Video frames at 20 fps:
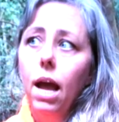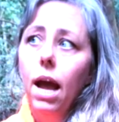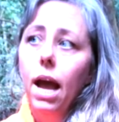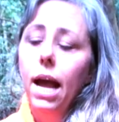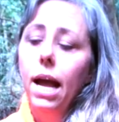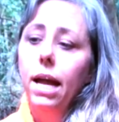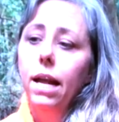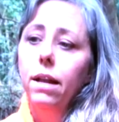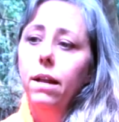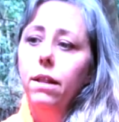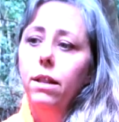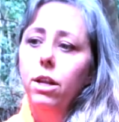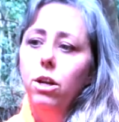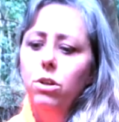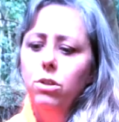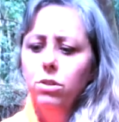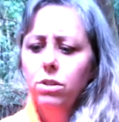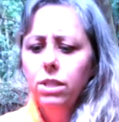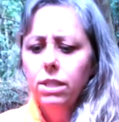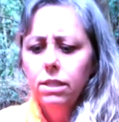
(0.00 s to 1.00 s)
And
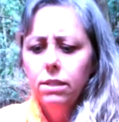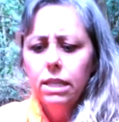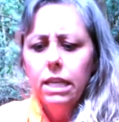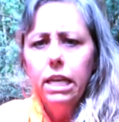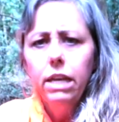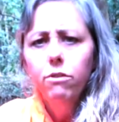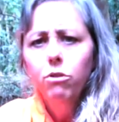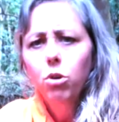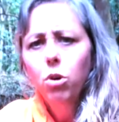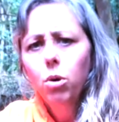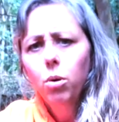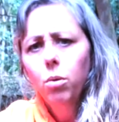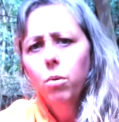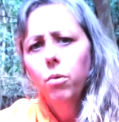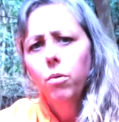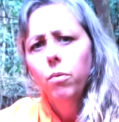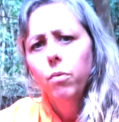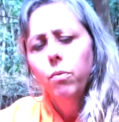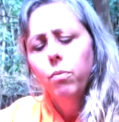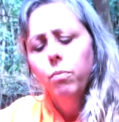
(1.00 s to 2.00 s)
there's these evil,